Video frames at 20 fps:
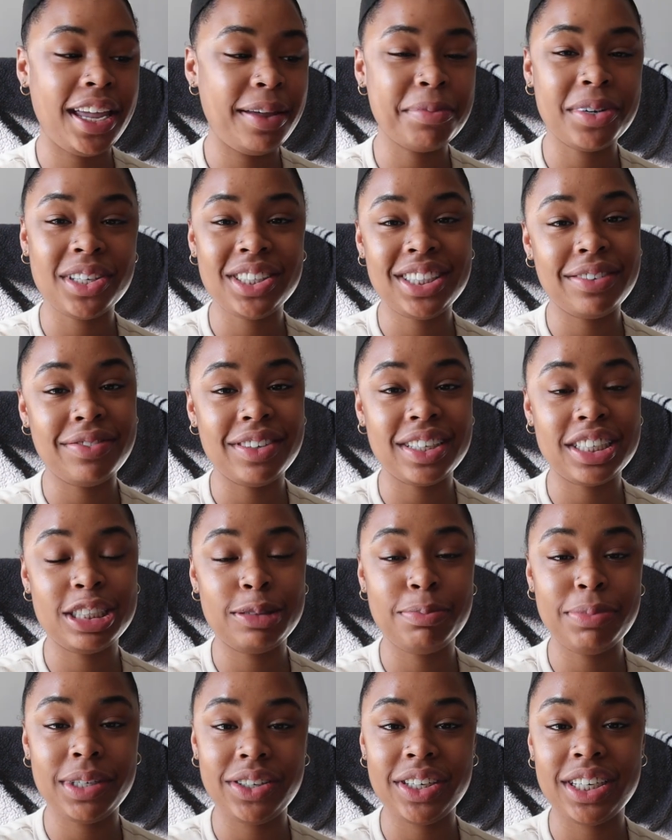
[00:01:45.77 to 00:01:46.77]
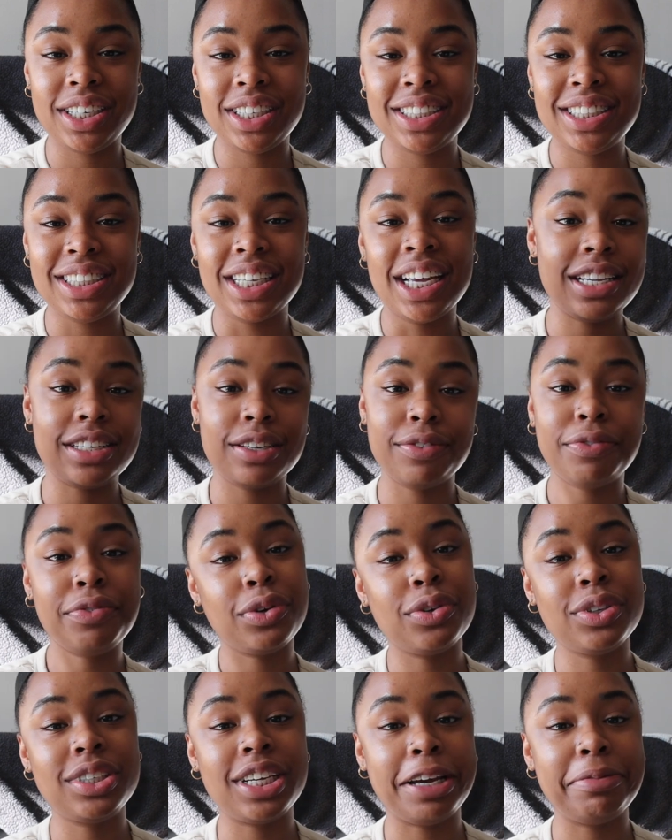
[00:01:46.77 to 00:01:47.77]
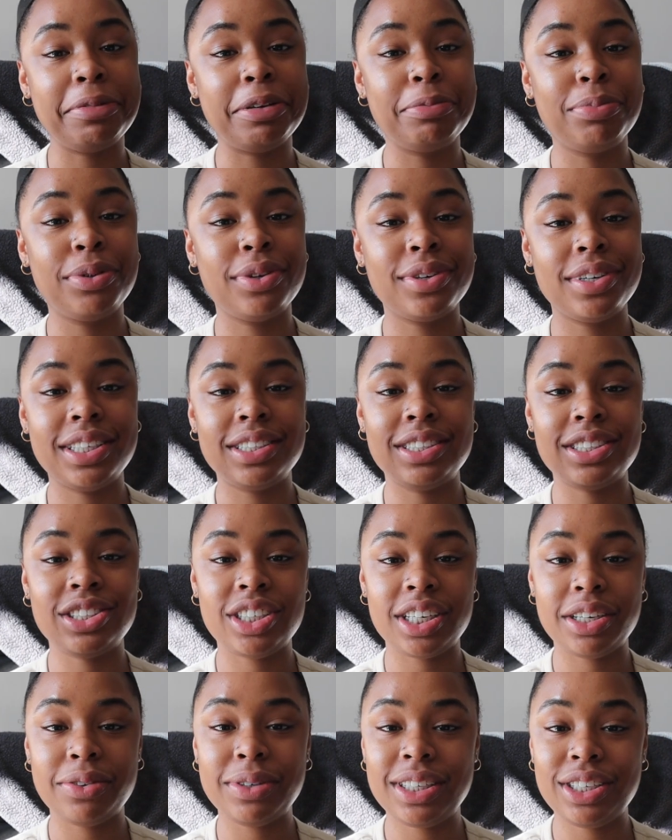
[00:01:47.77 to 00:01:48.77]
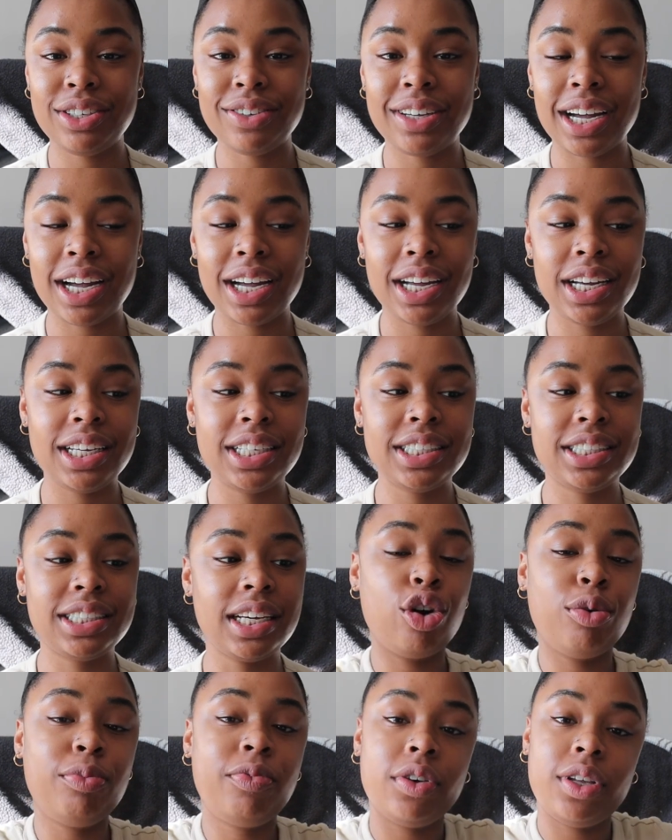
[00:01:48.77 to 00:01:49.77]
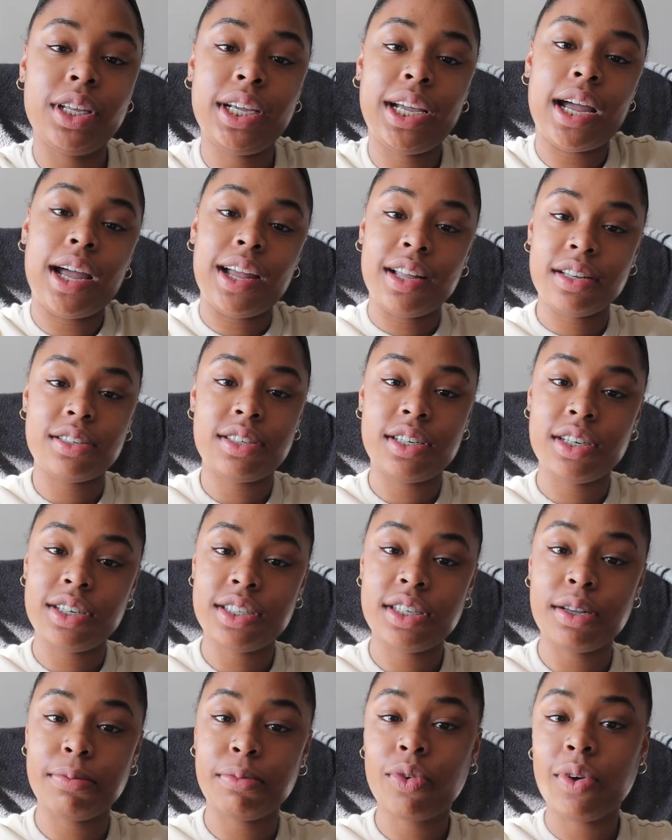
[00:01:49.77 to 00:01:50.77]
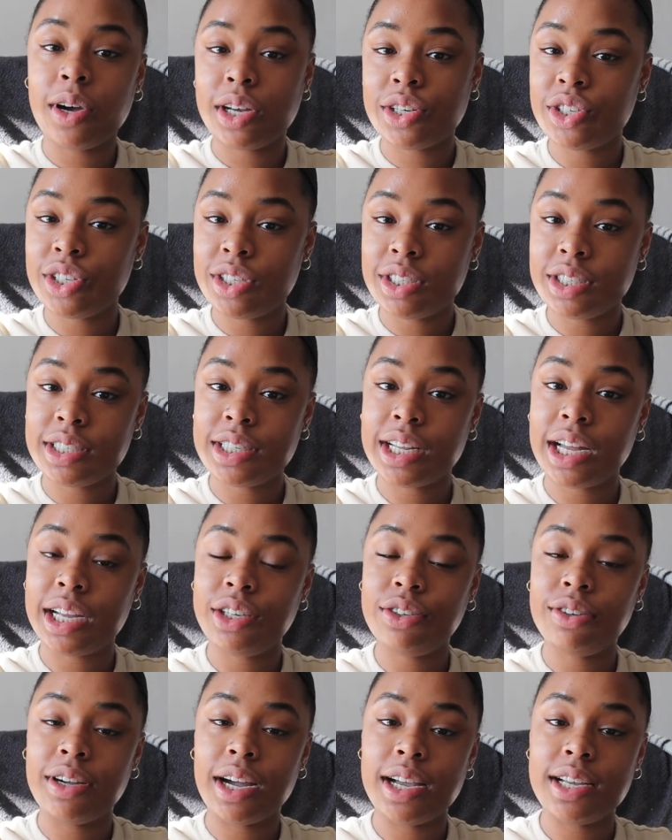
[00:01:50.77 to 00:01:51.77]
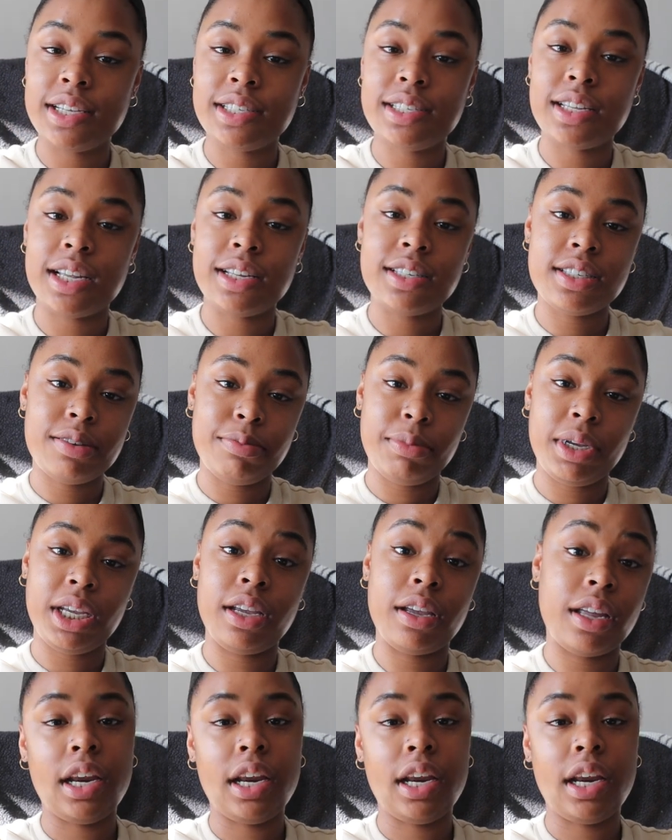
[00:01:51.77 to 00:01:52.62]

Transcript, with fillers: eight months of experience as a full-time employee to share with you guys, hopefully answer some questions that you guys sent to me.